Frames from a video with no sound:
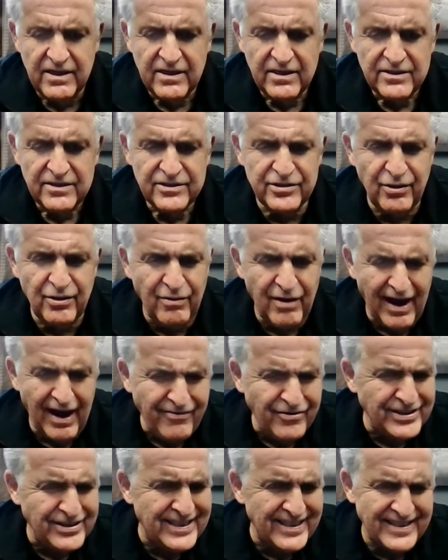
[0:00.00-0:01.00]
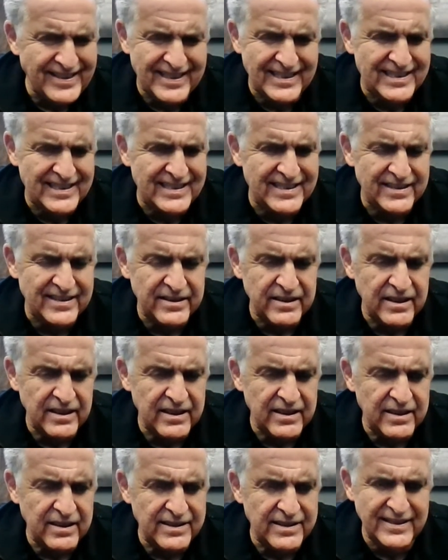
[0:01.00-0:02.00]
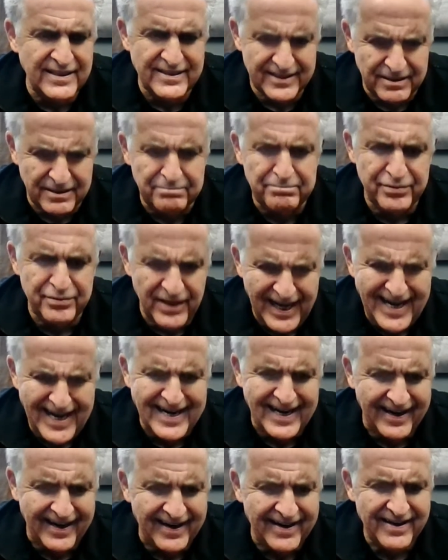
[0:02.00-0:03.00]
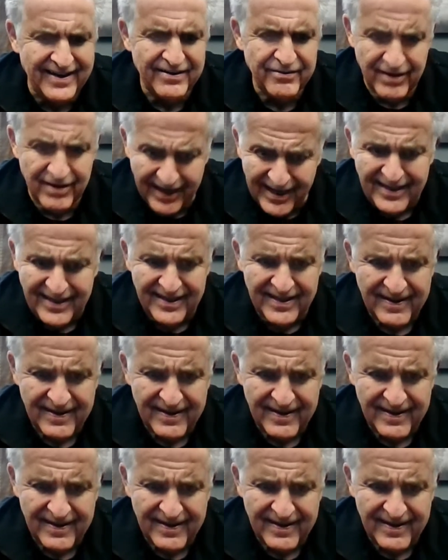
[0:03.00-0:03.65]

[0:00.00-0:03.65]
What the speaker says: So whoever did this did some planning, right?